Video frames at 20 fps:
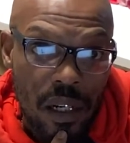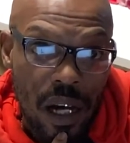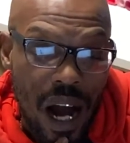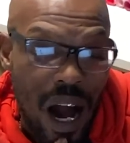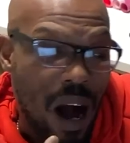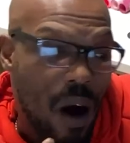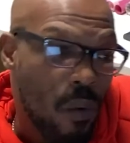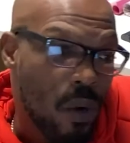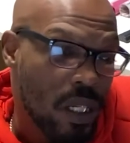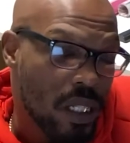
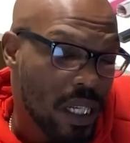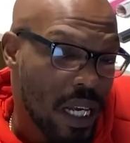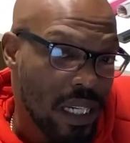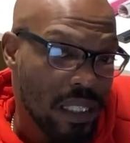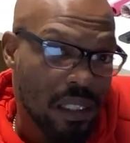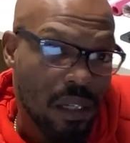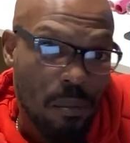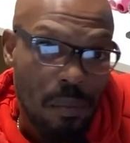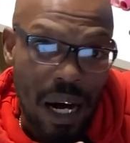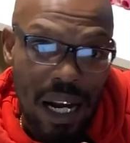I always
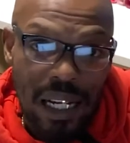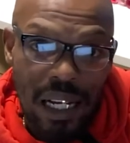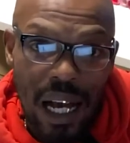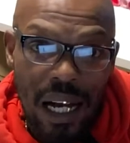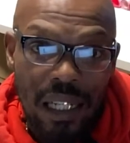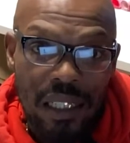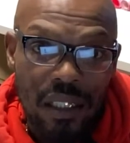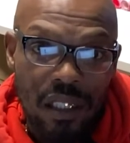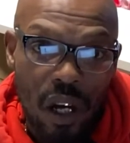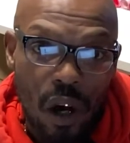got somebody
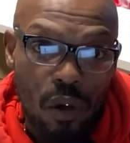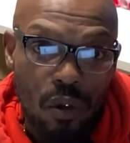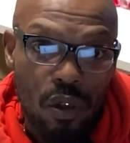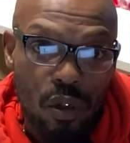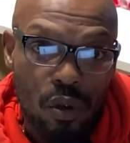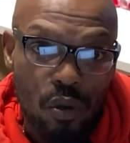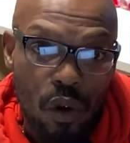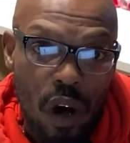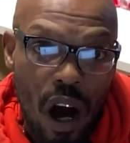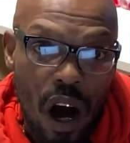I could talk
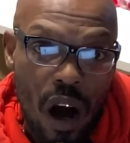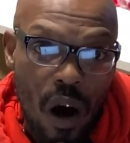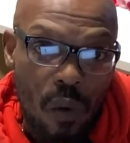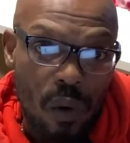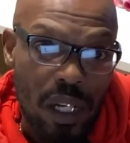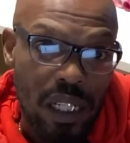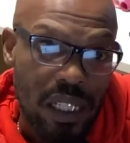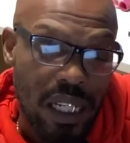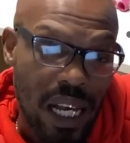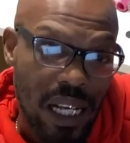to. I
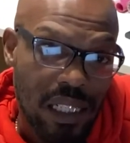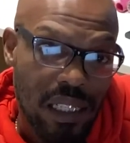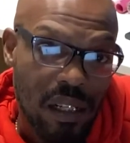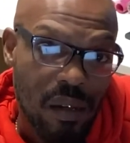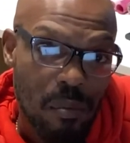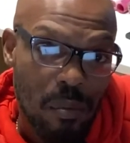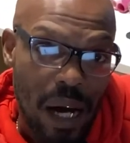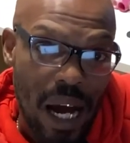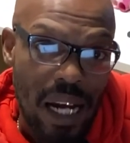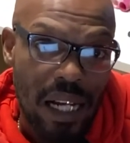always got
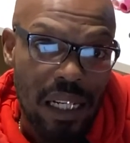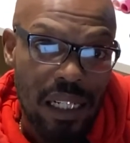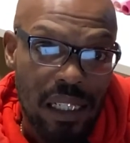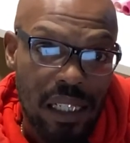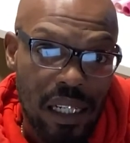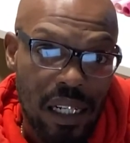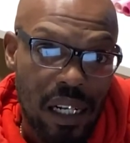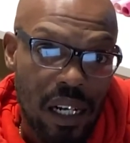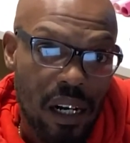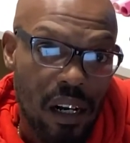somebody
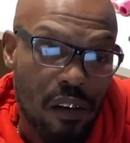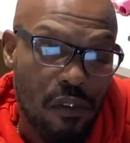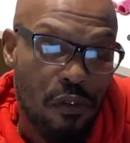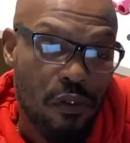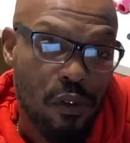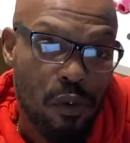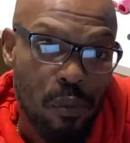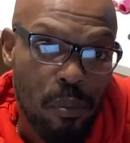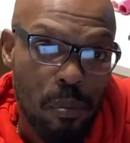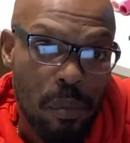to
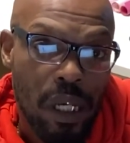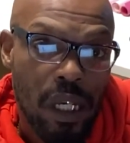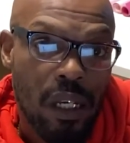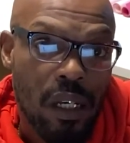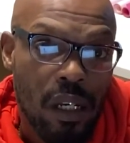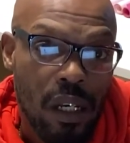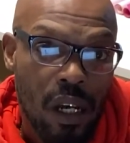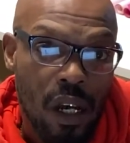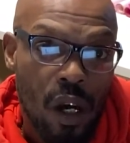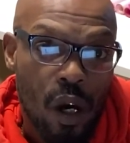comfort
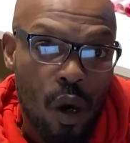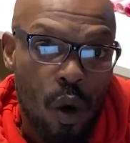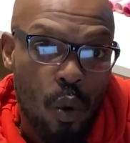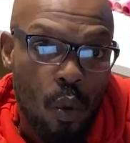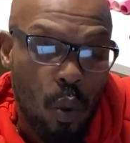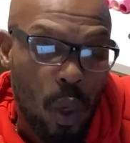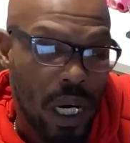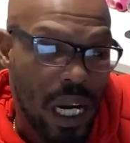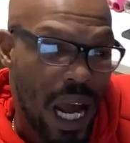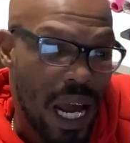me
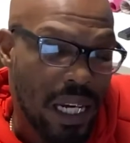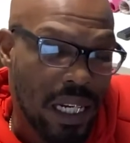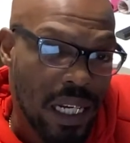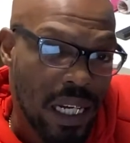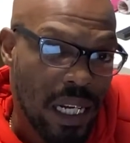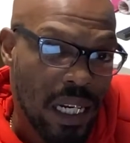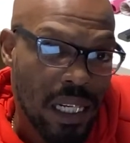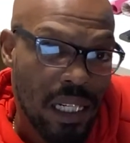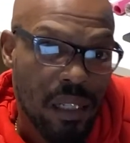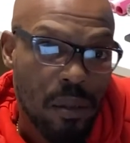when I
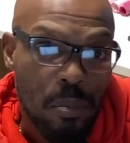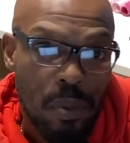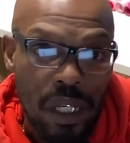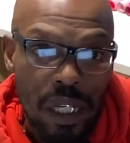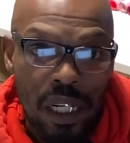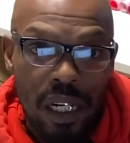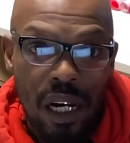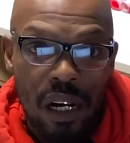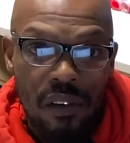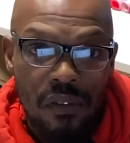needed to
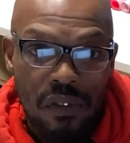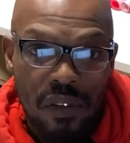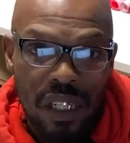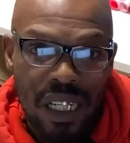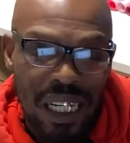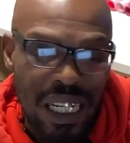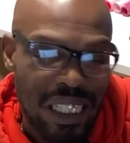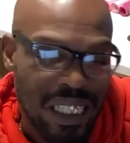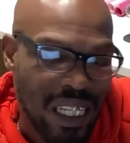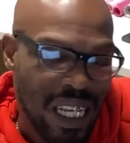be
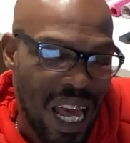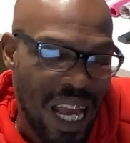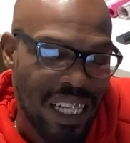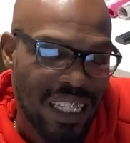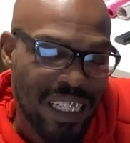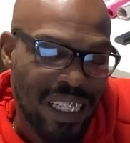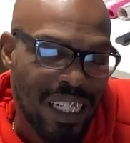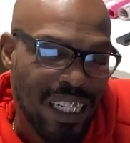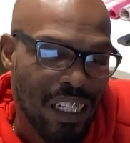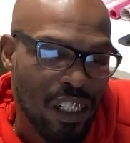comforted. It's like
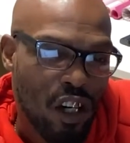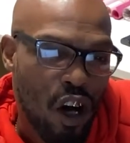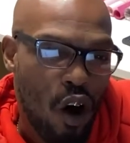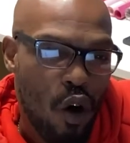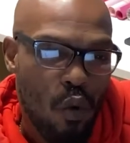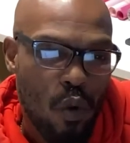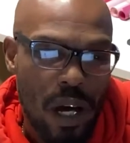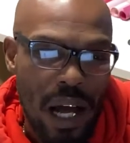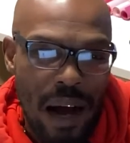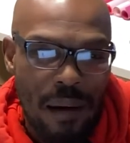she know
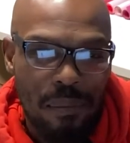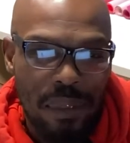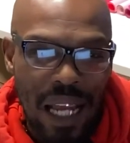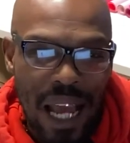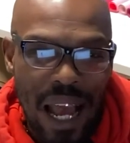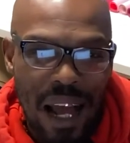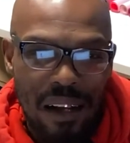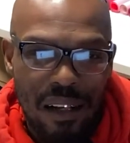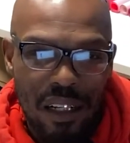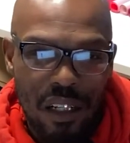when I'm
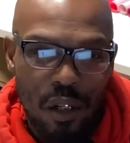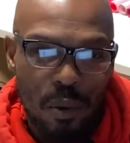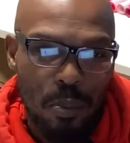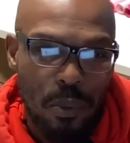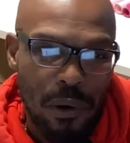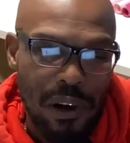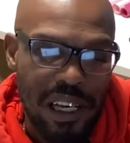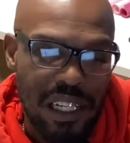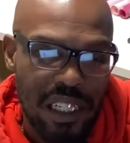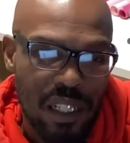down and
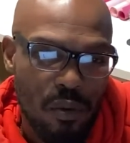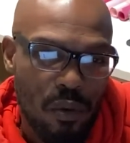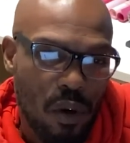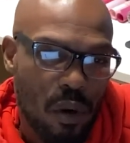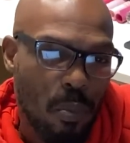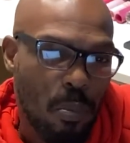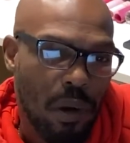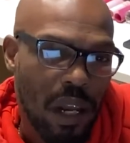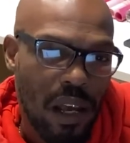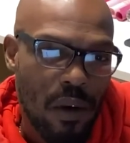depressed, she
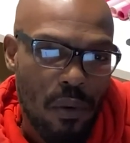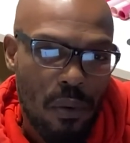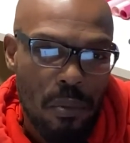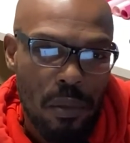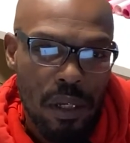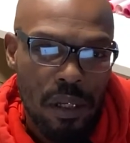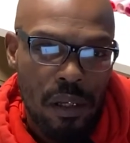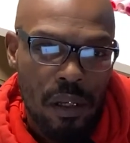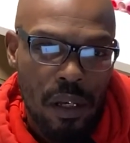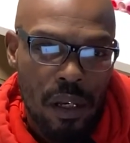wanna play with
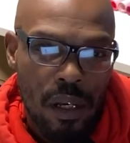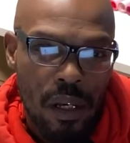me.